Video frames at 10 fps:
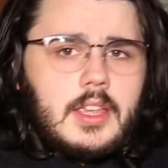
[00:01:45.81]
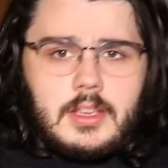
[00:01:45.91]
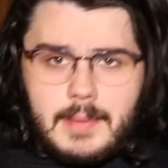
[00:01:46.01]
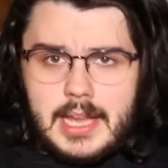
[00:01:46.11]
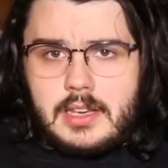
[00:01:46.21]

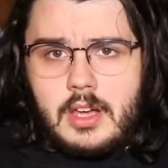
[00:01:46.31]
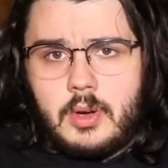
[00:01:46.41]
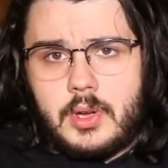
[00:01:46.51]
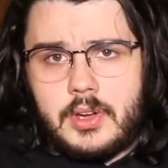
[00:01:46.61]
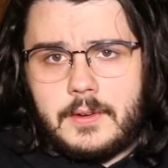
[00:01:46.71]
you might
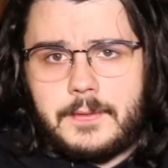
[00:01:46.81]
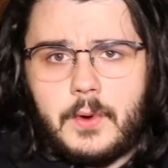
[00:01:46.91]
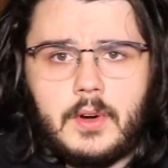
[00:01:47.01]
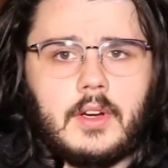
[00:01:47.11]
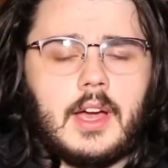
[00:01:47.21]
know her
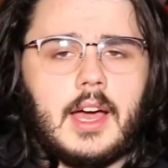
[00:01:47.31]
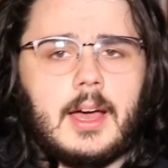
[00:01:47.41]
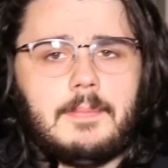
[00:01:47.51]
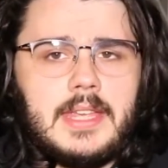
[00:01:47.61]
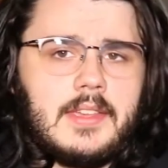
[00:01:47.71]

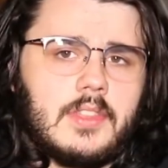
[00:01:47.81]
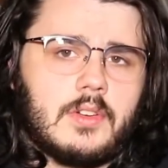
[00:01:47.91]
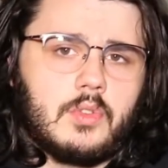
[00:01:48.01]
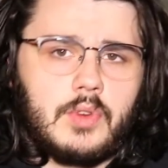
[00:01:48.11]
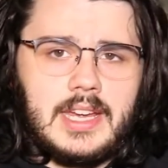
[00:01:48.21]
for being the
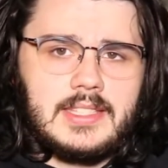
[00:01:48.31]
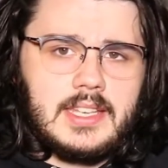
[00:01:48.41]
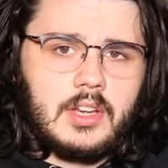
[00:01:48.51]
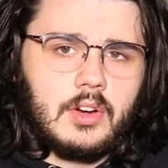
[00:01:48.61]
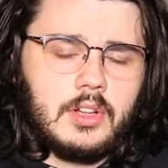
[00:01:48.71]

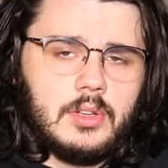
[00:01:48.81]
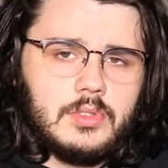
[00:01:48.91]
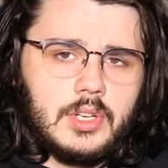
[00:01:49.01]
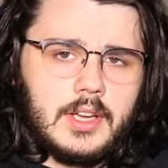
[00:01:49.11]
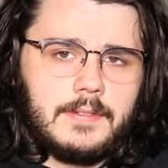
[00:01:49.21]
crazy girl who
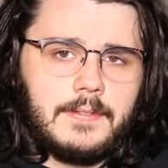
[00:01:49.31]
took a